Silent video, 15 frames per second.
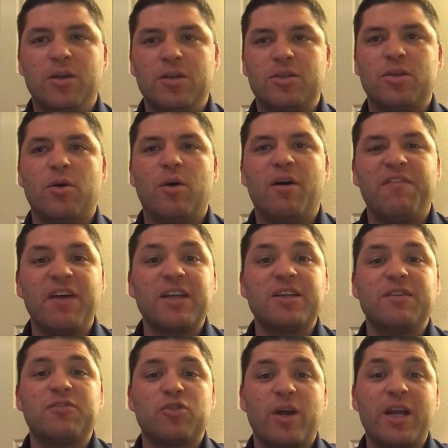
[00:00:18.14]
So,
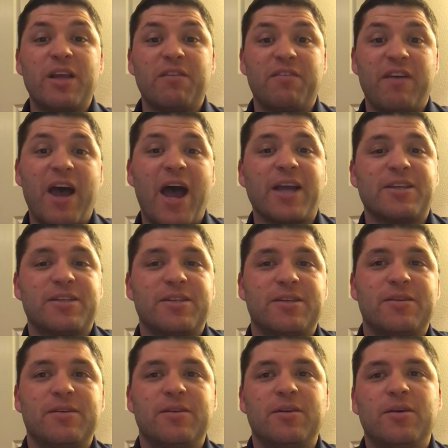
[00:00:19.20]
effective training
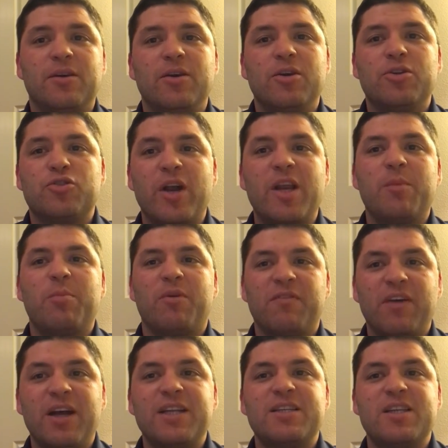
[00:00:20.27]
facts. Training
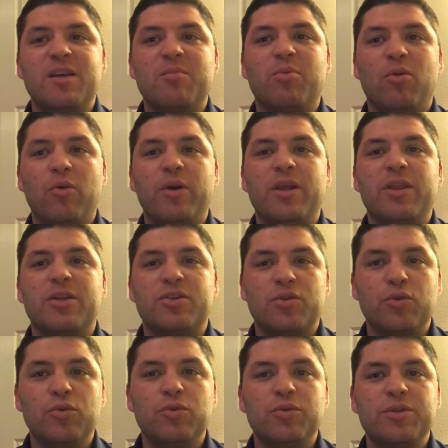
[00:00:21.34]
provides the employee the
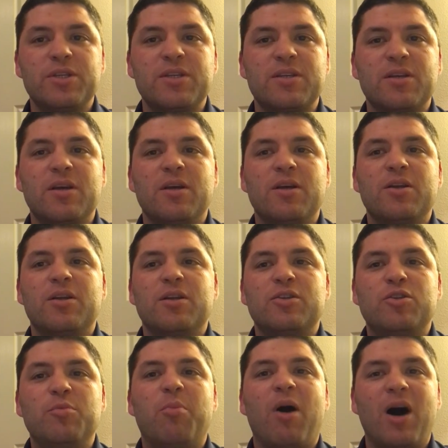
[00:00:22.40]
tools
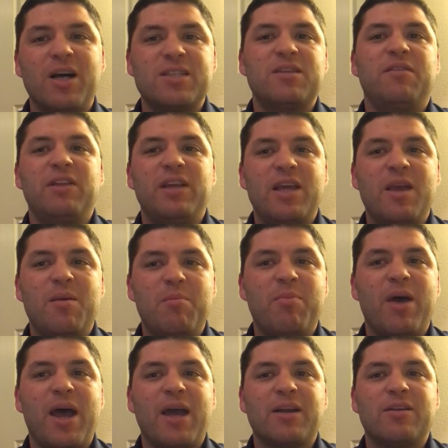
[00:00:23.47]
to positively
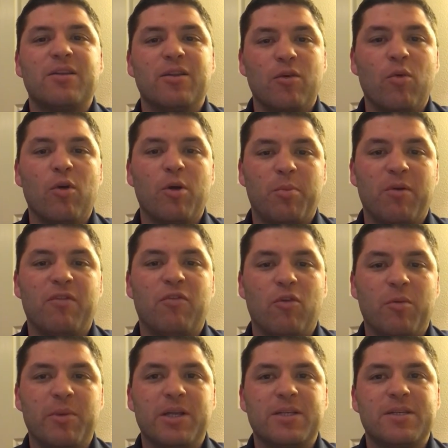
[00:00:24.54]
impact their work
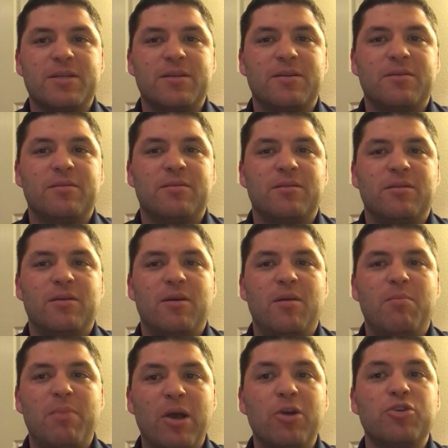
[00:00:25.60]
performance.
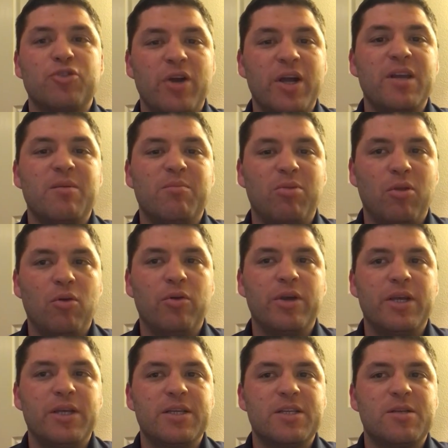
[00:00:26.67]
Better trained
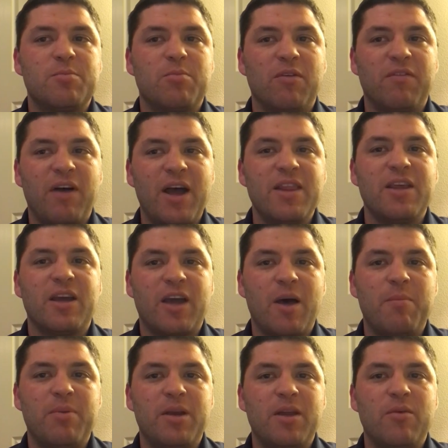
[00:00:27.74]
employees provide the
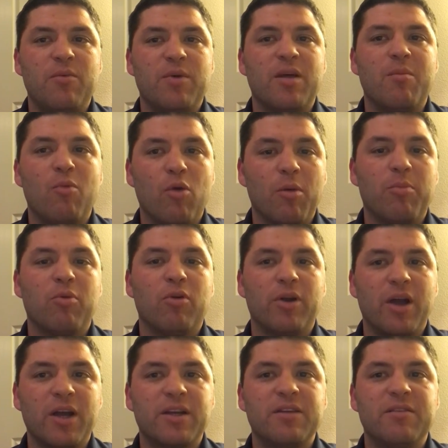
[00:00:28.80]
company with a more
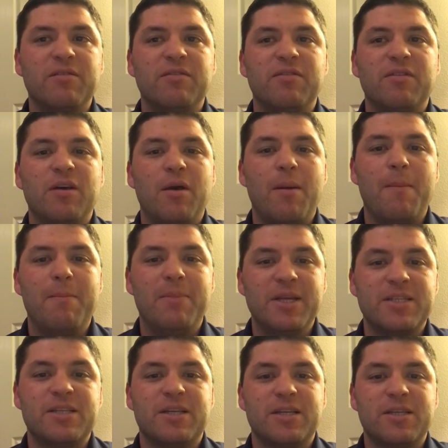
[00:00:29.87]
productive
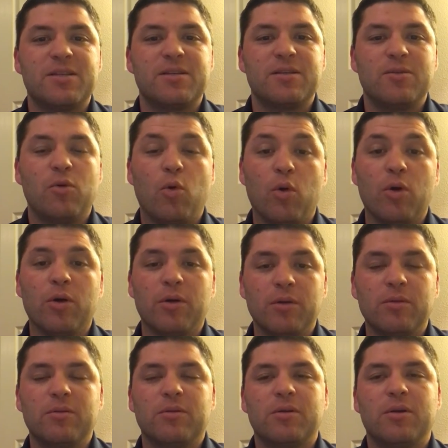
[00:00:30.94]
business or
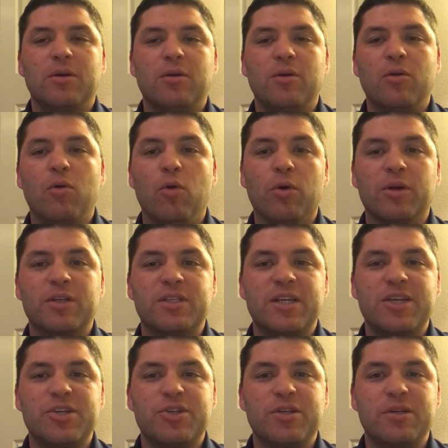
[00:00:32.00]

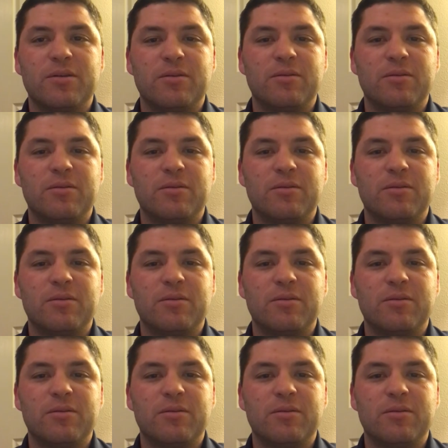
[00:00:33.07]
organization.